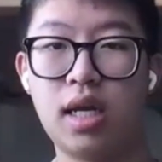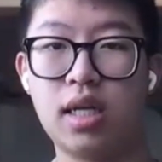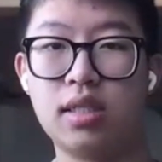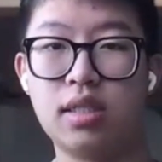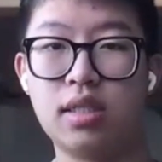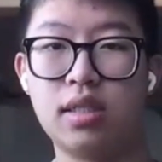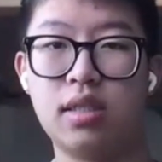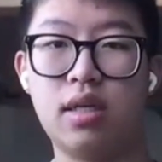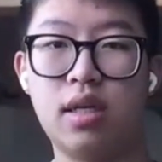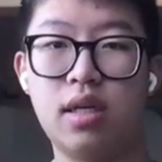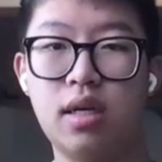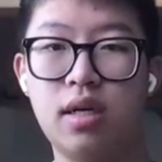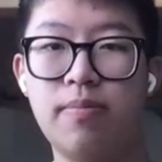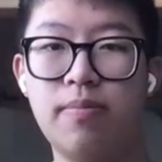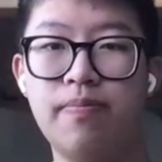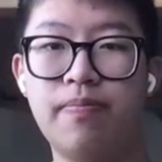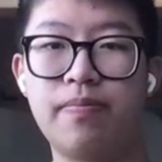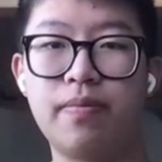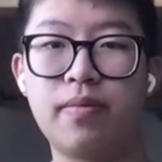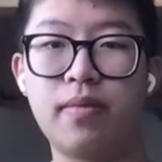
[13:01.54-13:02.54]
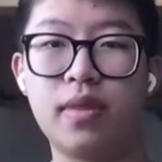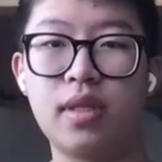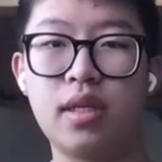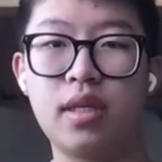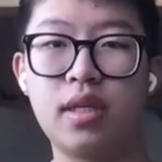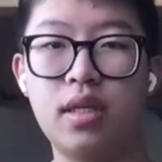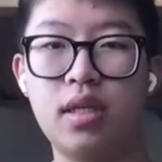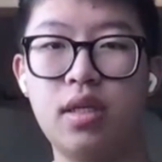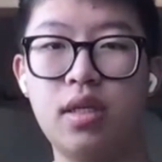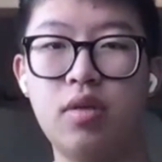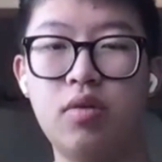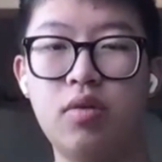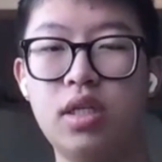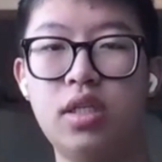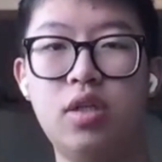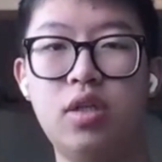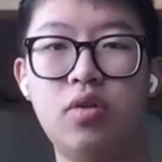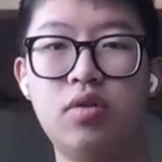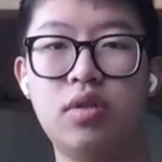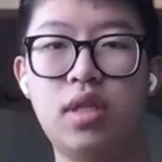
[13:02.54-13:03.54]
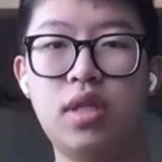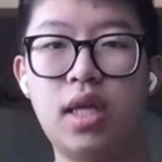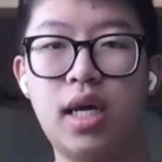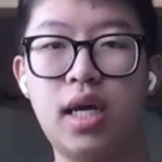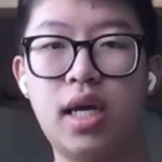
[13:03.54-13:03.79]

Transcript: And you can use